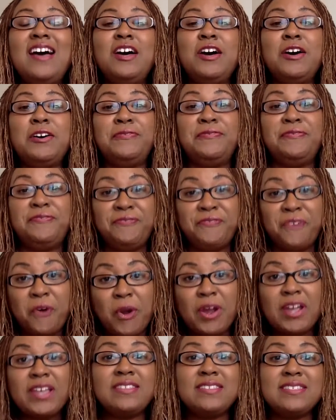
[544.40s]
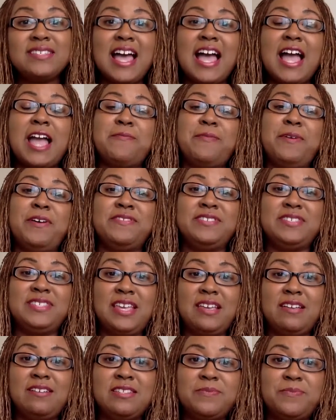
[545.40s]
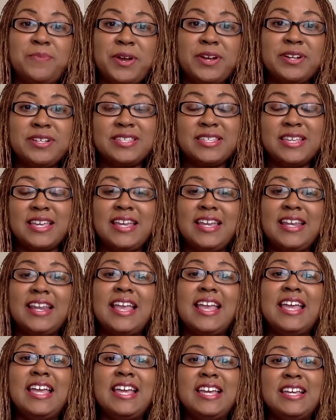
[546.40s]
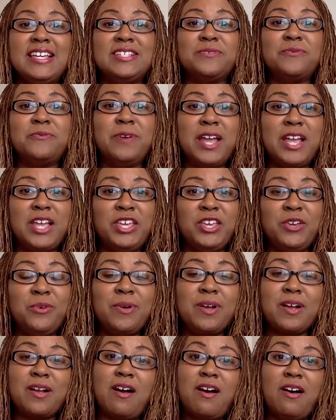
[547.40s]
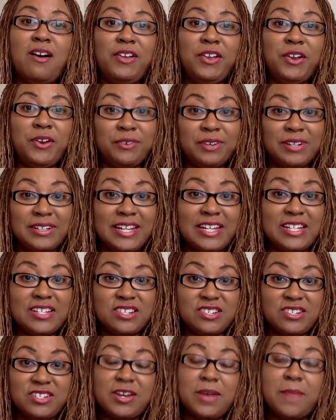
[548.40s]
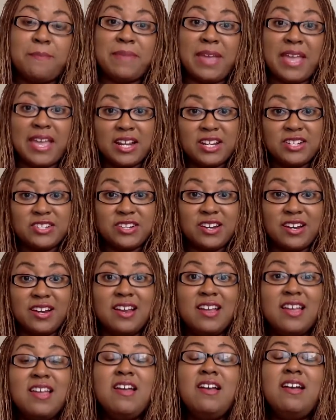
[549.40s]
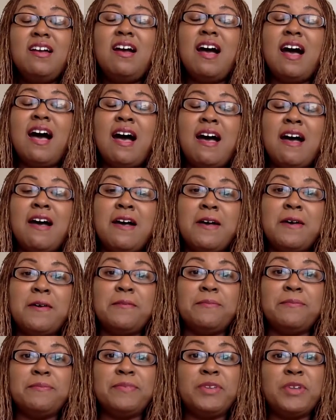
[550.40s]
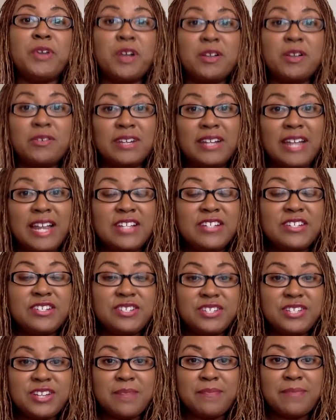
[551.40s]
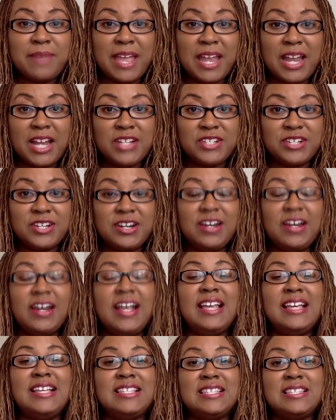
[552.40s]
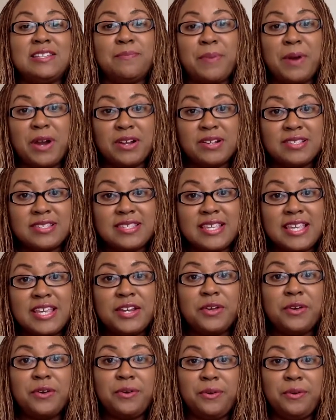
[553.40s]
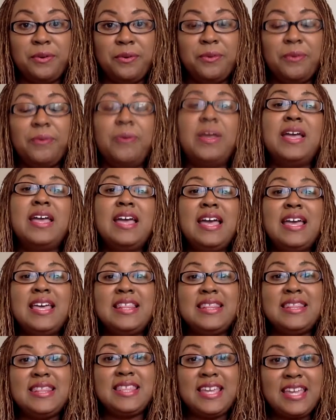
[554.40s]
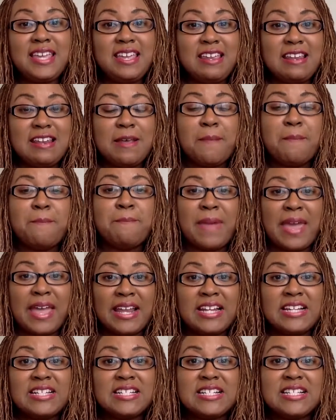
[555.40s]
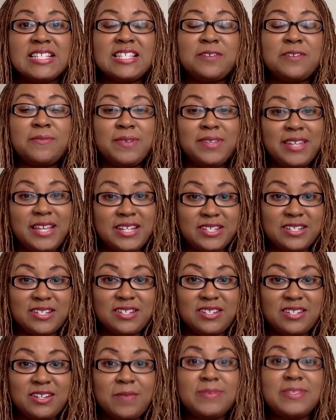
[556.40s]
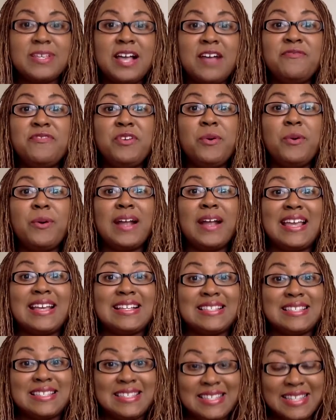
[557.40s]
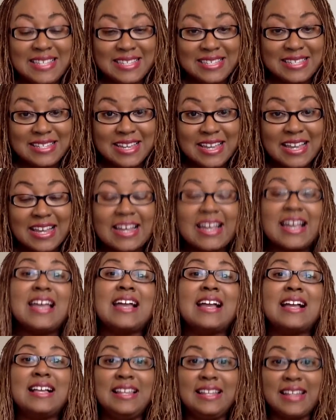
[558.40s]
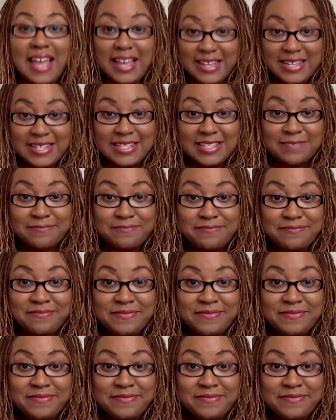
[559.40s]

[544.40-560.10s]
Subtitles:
a 4th type of salesperson is what you would call your relationship manager. Your relationship manager is the person who then manages the relationships of your existing clients.